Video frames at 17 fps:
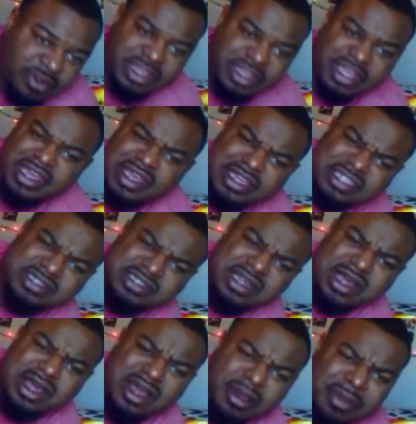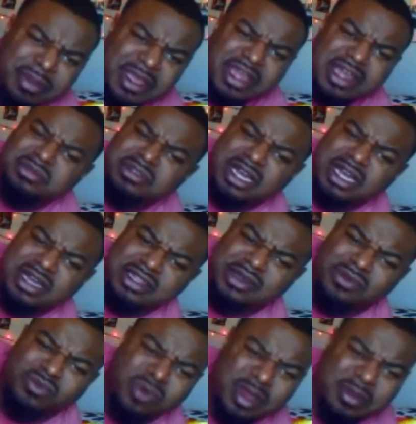Kids being
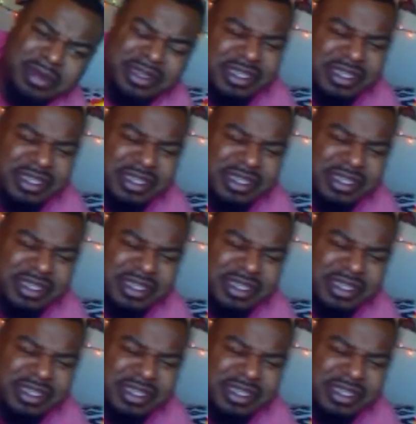abducted, women